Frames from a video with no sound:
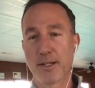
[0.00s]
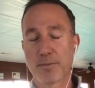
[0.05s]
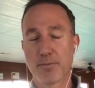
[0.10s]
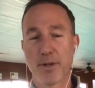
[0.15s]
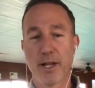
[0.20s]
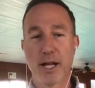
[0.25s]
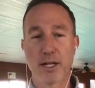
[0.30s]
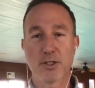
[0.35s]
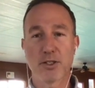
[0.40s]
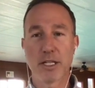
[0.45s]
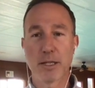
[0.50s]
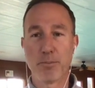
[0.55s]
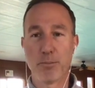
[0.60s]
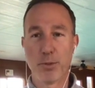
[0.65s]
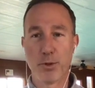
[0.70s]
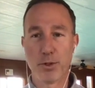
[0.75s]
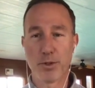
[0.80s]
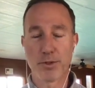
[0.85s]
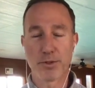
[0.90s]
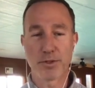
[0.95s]
Is Blockchain
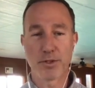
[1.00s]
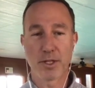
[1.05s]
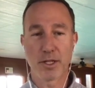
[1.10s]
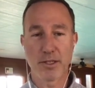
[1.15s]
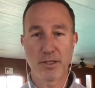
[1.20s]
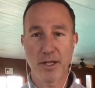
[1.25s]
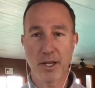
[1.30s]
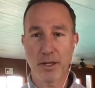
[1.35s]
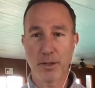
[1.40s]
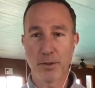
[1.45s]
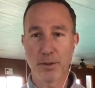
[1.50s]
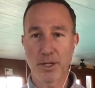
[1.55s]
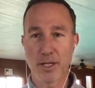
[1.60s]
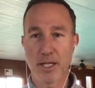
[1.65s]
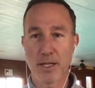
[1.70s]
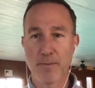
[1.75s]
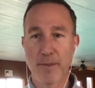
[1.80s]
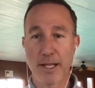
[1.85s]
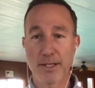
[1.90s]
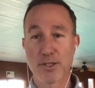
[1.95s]
Bulls. You can take a look at
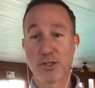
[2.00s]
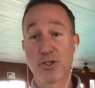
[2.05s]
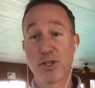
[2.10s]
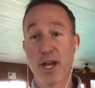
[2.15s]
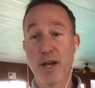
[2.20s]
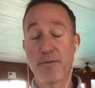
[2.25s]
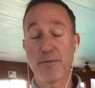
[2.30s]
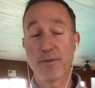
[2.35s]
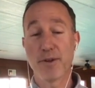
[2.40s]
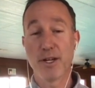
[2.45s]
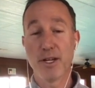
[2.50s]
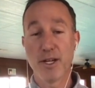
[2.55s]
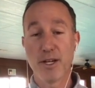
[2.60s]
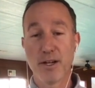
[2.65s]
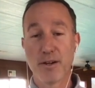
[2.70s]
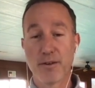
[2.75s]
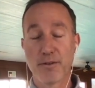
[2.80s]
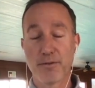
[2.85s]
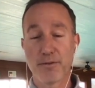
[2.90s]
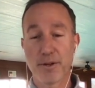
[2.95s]
him. That's Jeff
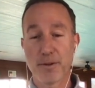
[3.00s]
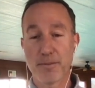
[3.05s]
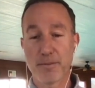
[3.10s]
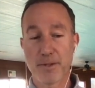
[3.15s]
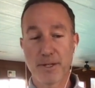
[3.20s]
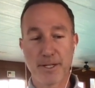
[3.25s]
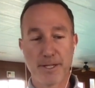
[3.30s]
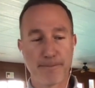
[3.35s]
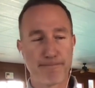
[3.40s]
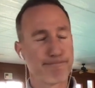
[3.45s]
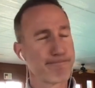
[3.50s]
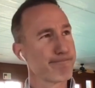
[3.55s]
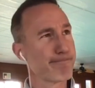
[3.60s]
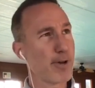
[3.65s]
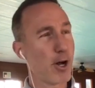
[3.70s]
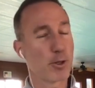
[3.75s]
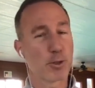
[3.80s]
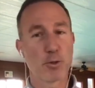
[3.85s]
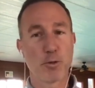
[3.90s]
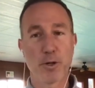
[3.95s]
from um,
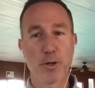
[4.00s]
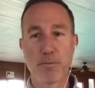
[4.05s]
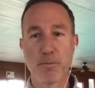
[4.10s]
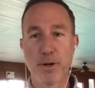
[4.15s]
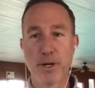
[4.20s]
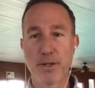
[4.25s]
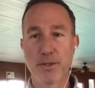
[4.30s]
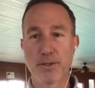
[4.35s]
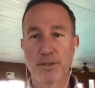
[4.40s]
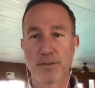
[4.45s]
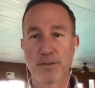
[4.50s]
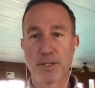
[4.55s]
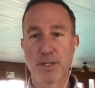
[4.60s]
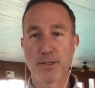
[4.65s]
Altcoin Buzz.